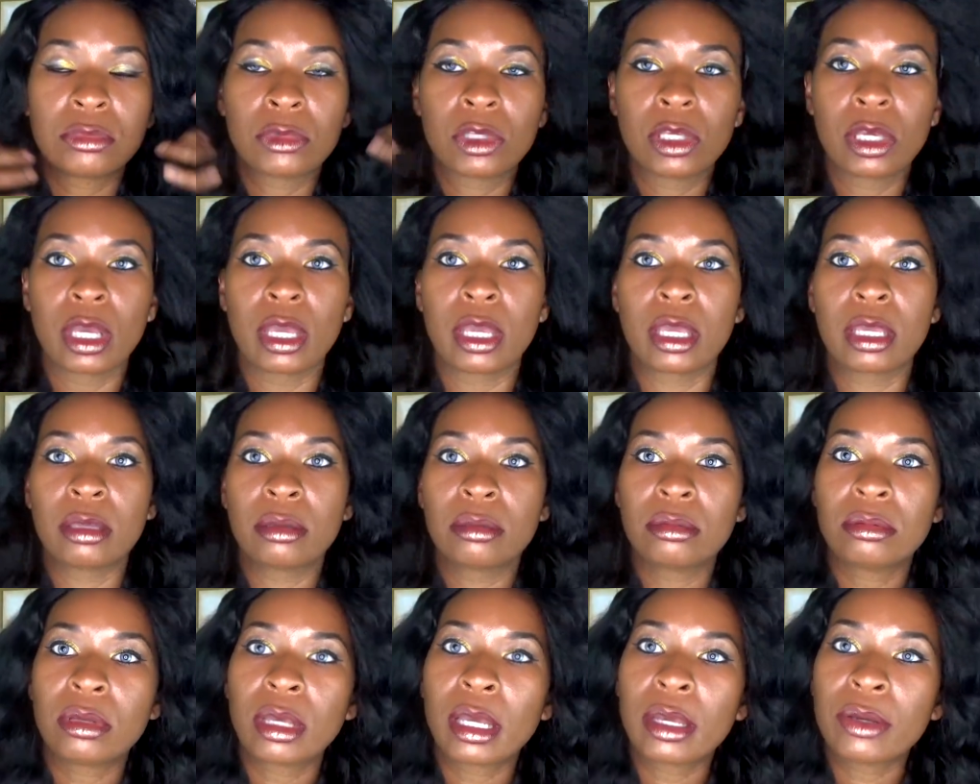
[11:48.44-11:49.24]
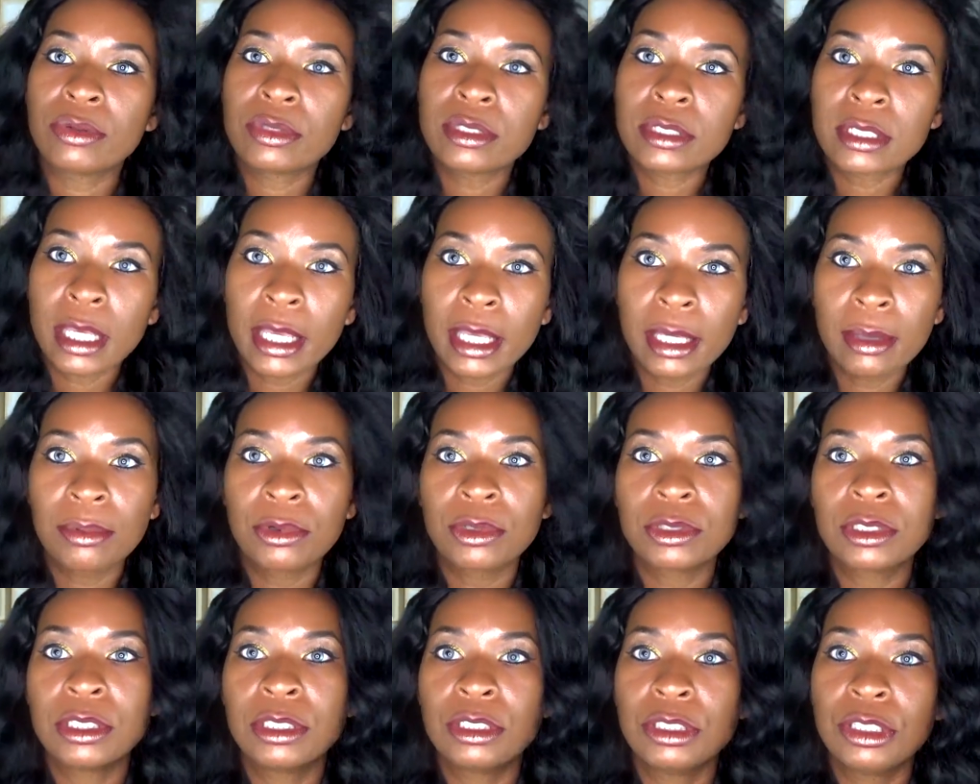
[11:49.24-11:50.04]
Okay, I was
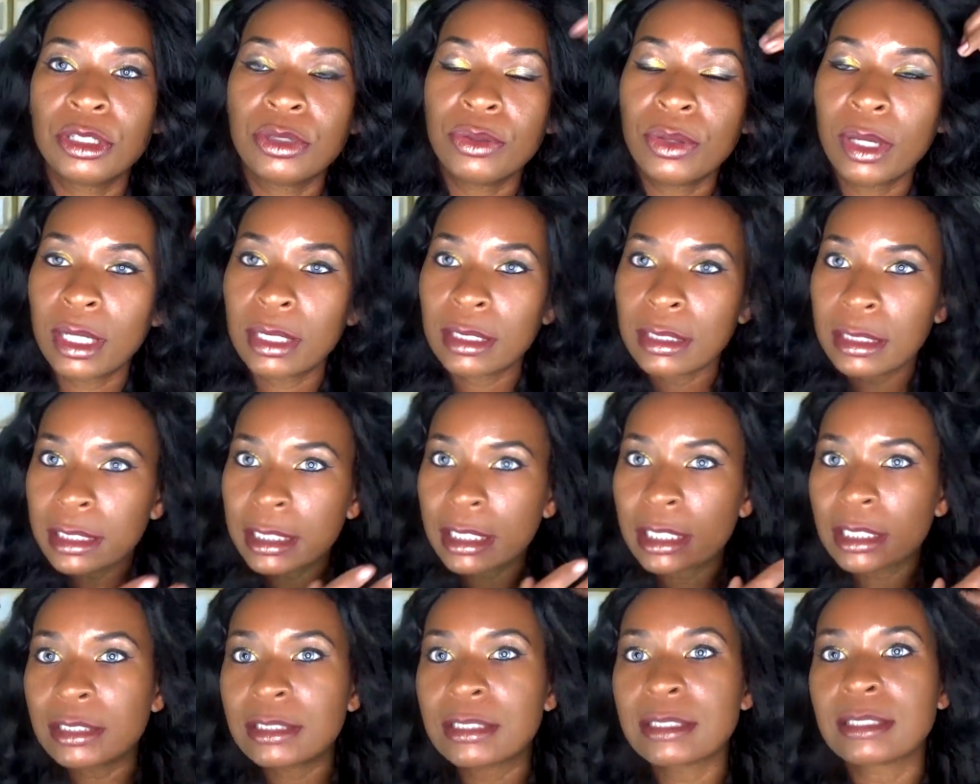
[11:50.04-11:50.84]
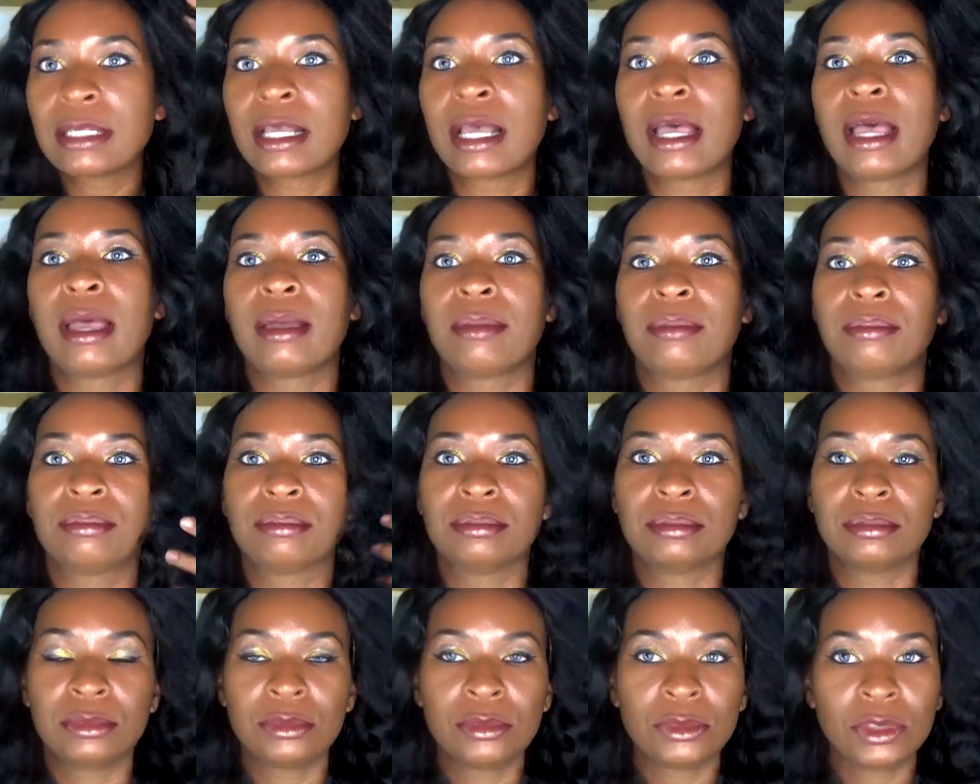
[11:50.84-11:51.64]
able to do a little
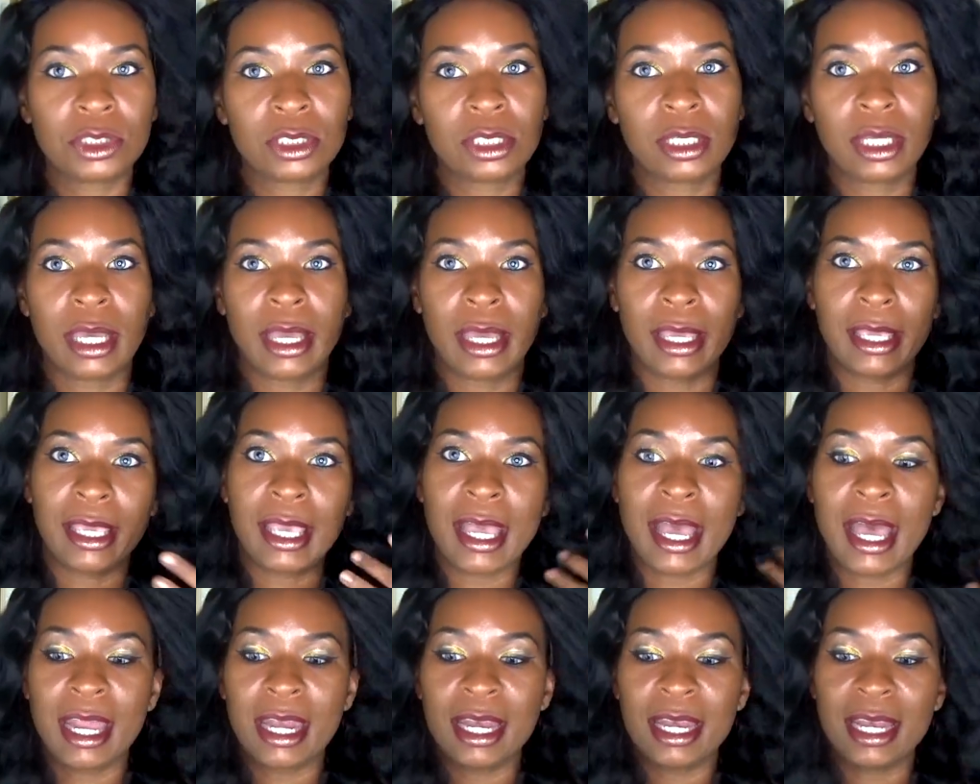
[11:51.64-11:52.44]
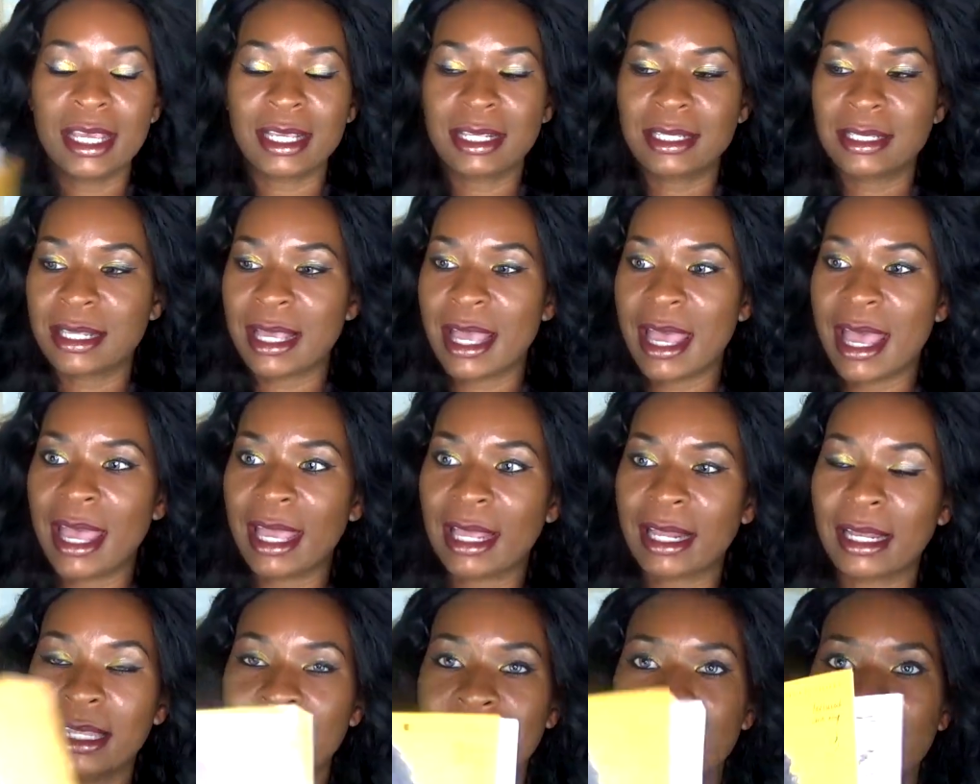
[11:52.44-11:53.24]
something. I ain't got it
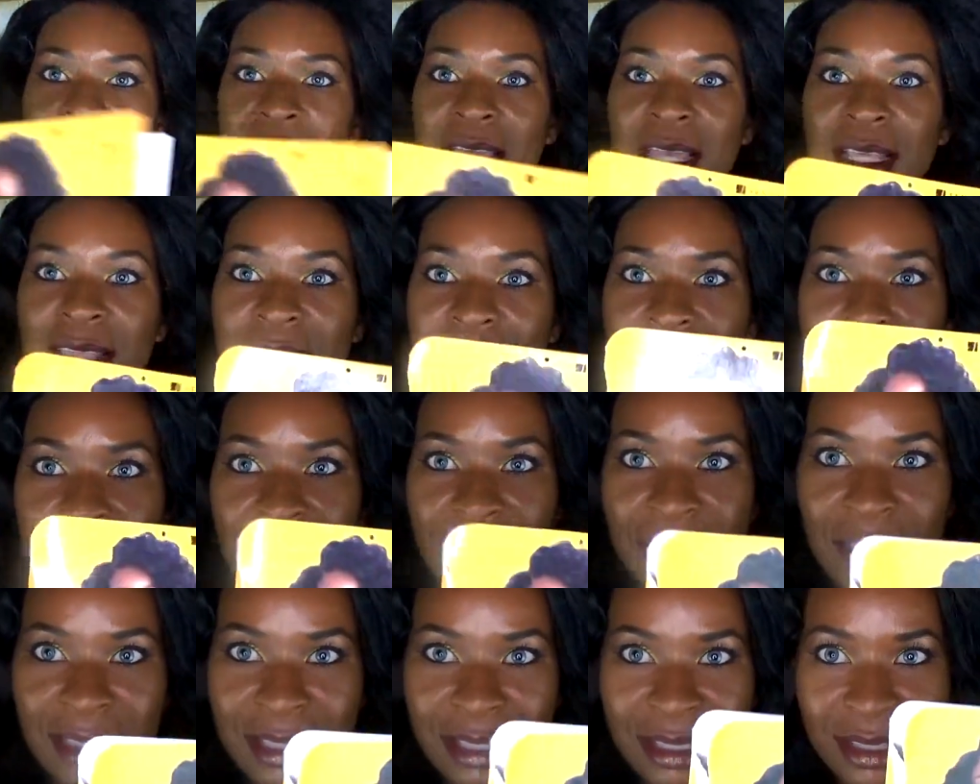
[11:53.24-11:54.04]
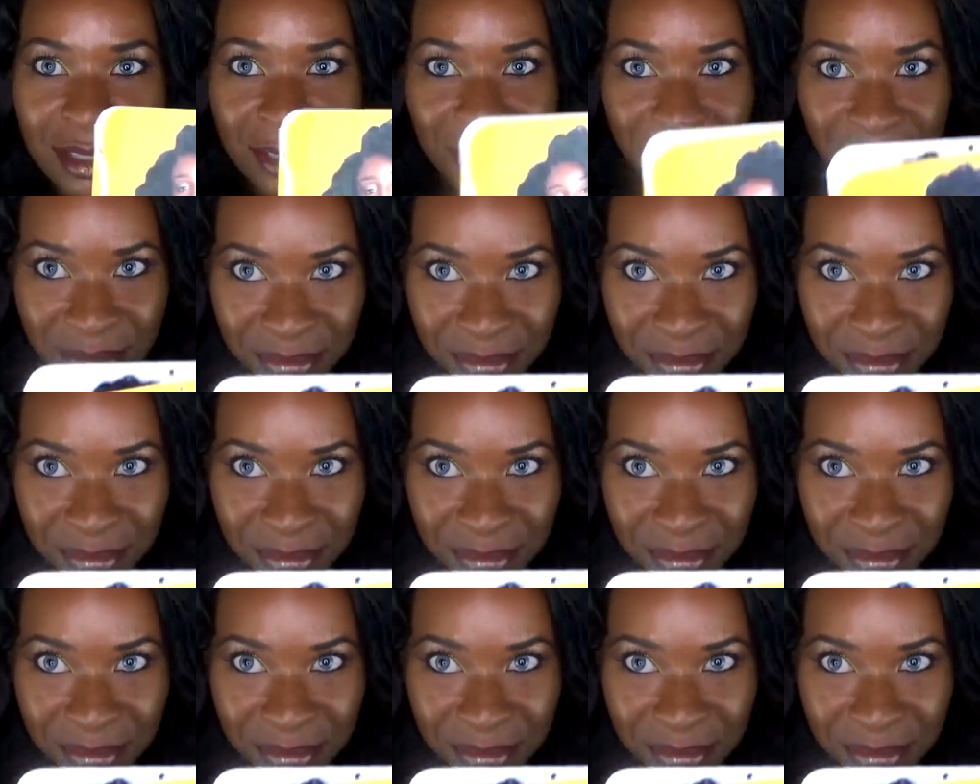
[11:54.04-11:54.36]
exactly like this.